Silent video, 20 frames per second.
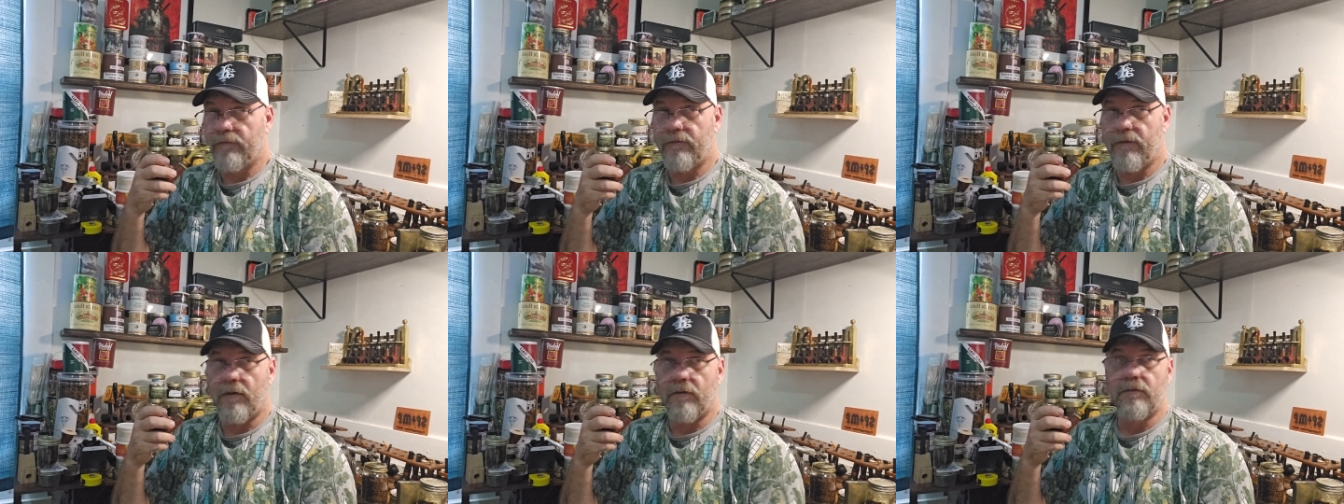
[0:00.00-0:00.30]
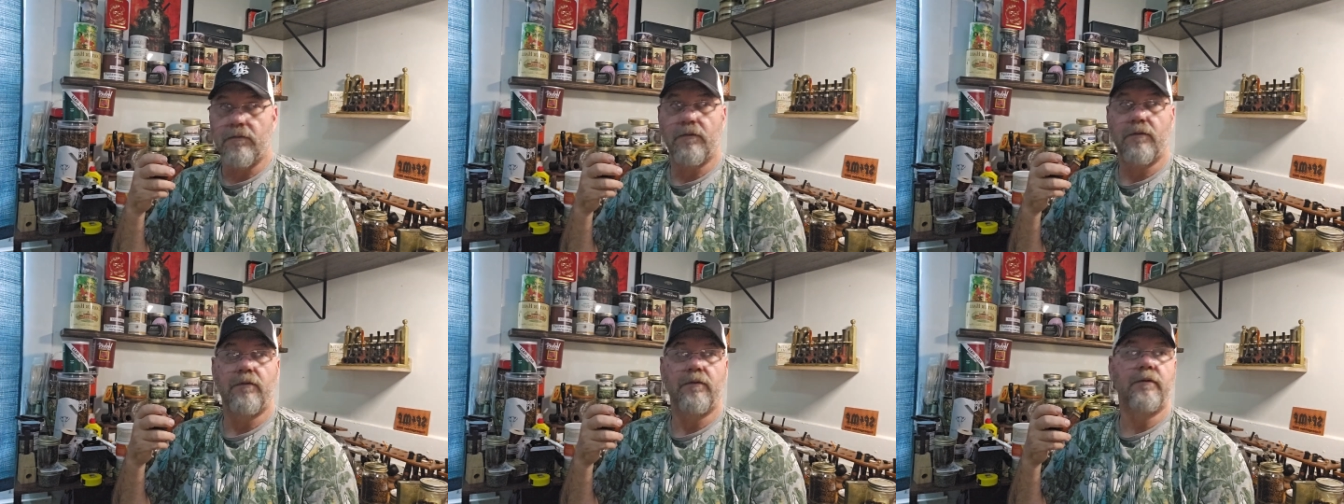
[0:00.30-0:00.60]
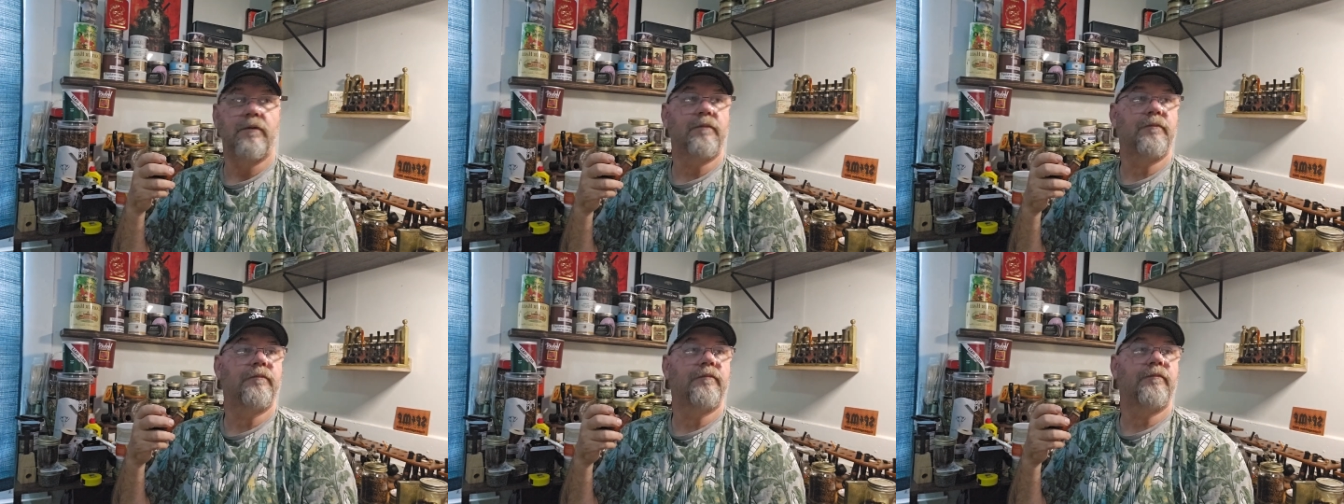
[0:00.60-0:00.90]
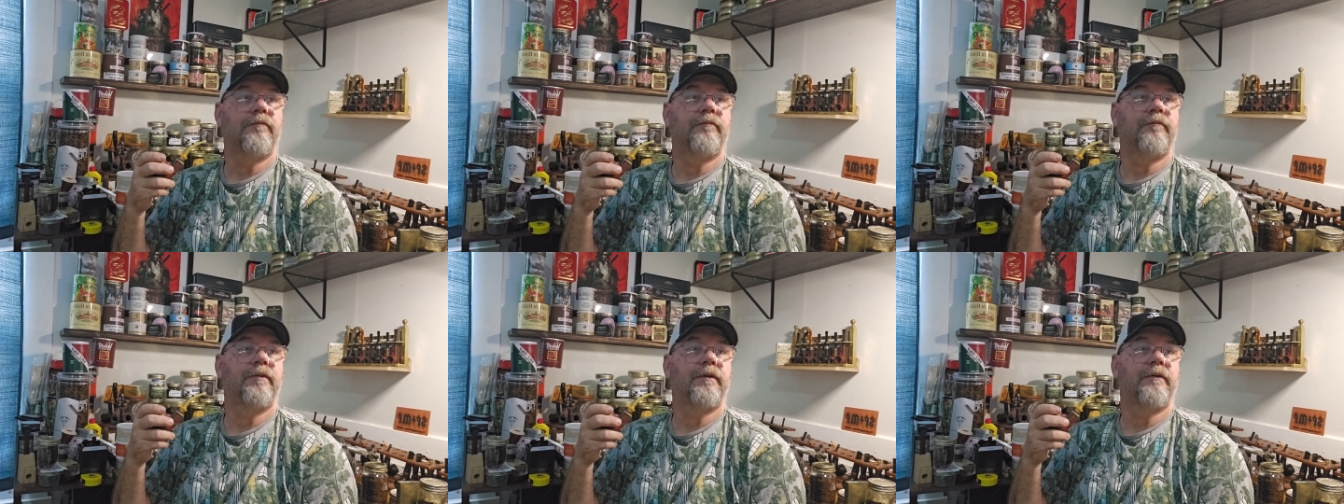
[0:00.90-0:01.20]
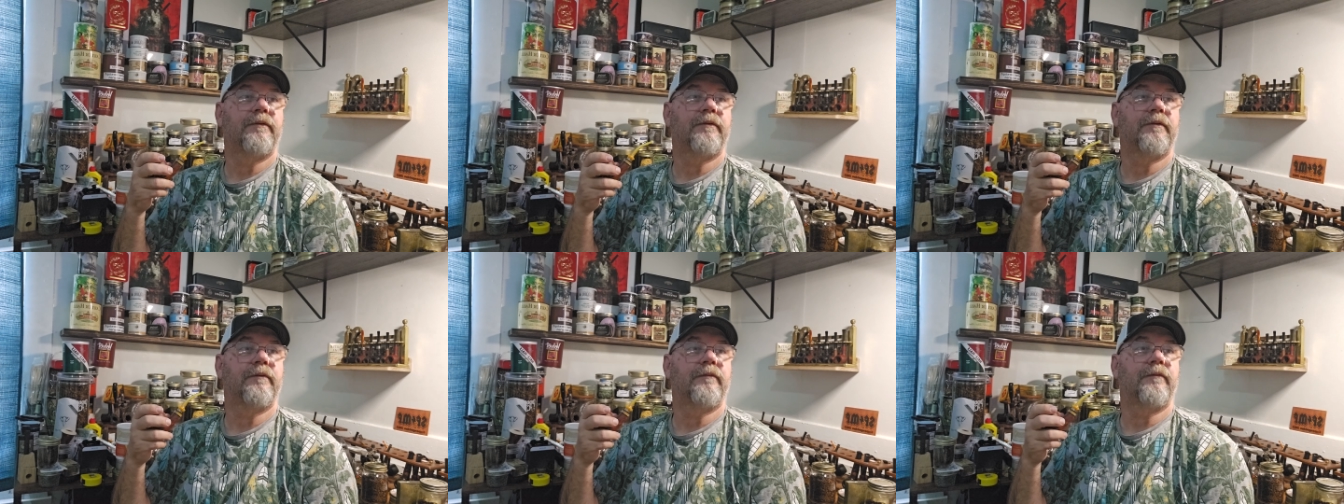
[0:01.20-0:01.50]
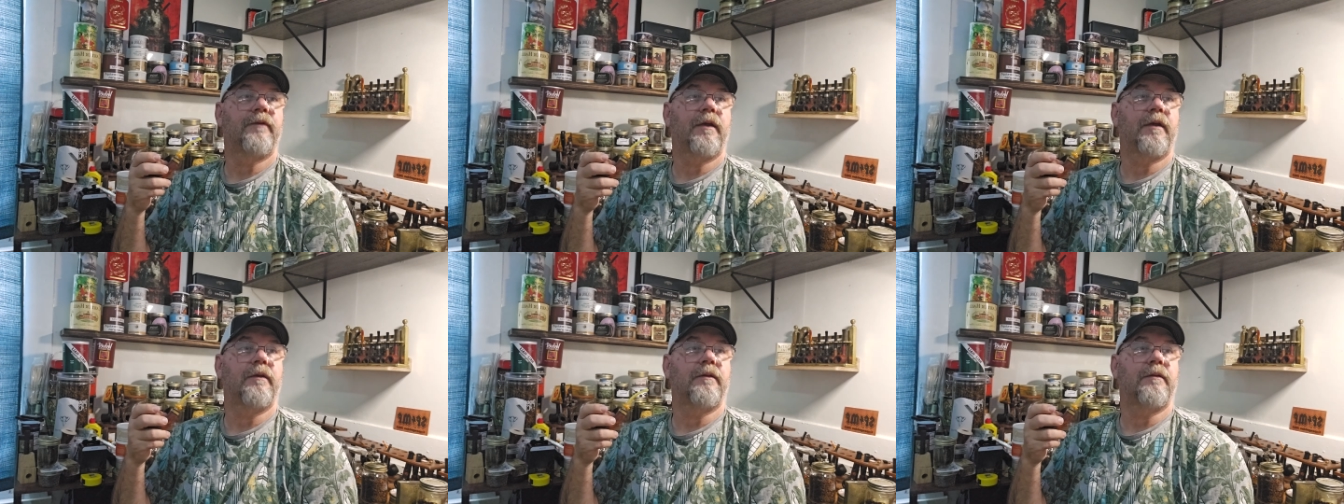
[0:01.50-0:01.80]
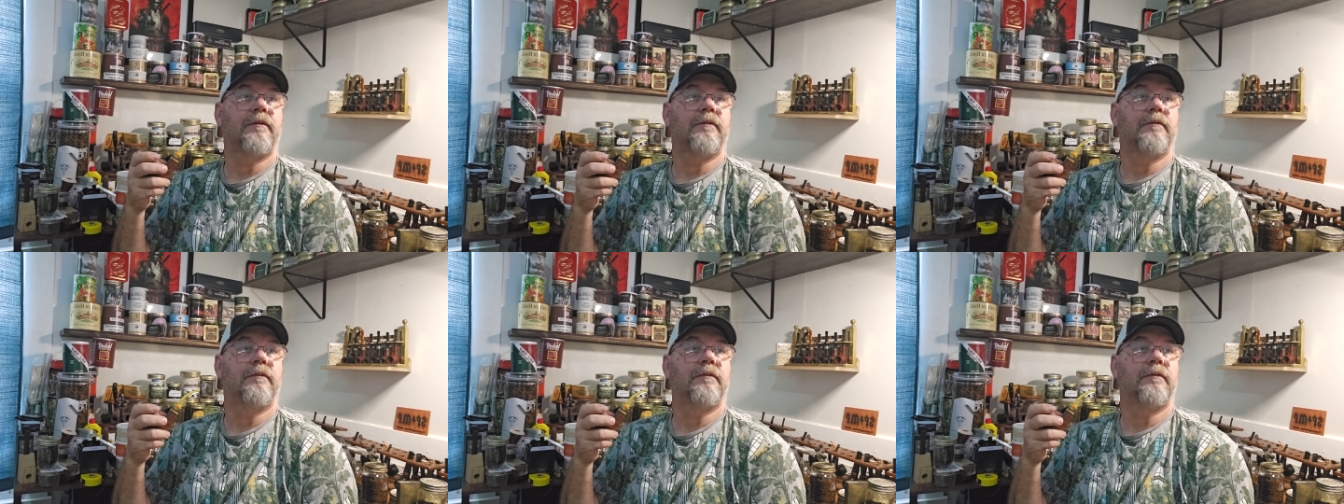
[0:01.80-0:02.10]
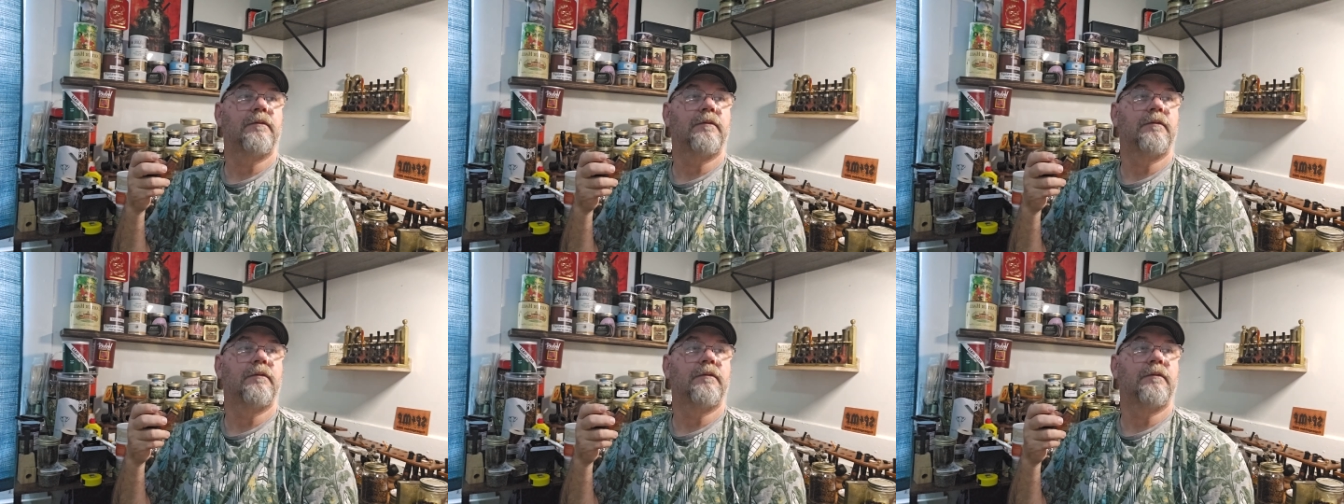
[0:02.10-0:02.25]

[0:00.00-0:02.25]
Folklore picks up value.